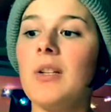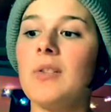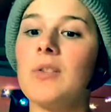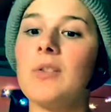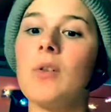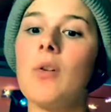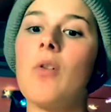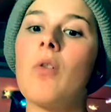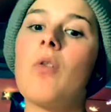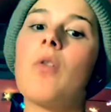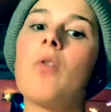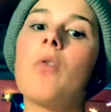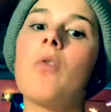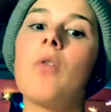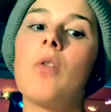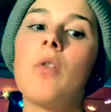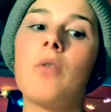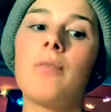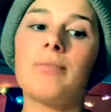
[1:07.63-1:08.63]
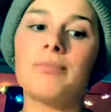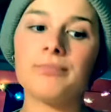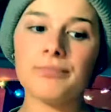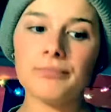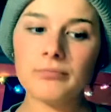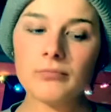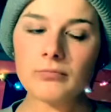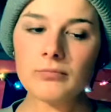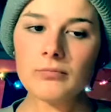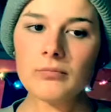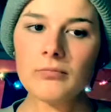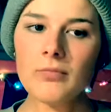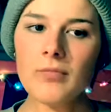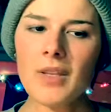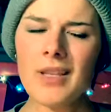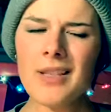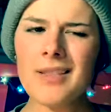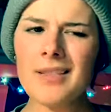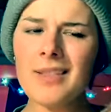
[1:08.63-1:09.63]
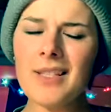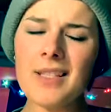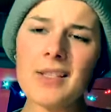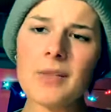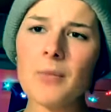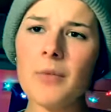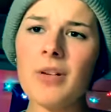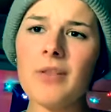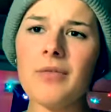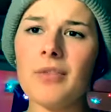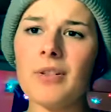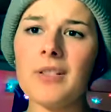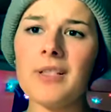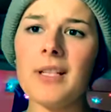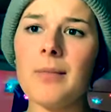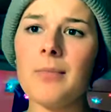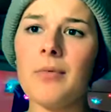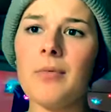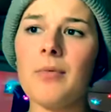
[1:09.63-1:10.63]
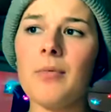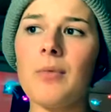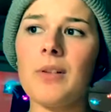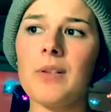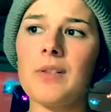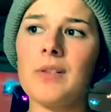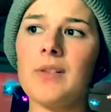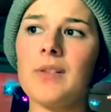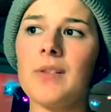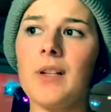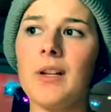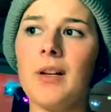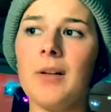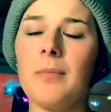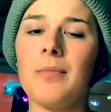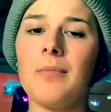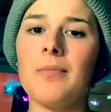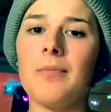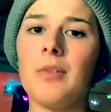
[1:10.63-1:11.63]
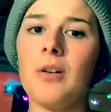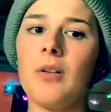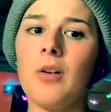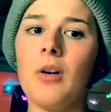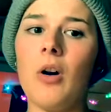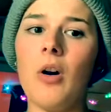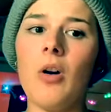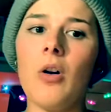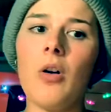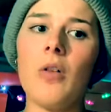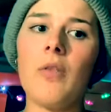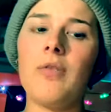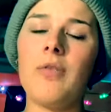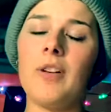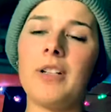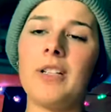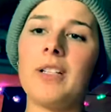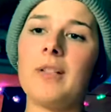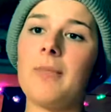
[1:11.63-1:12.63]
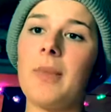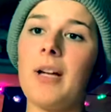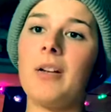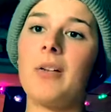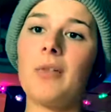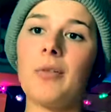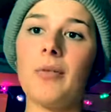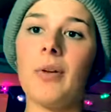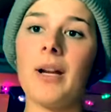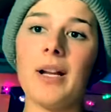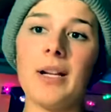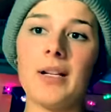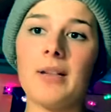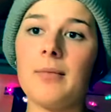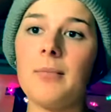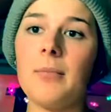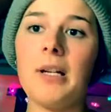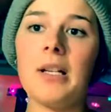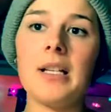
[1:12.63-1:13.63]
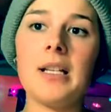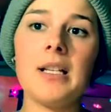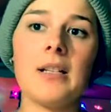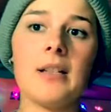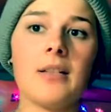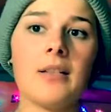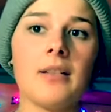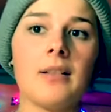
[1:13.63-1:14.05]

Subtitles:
So this one, for example, was all funded by grant money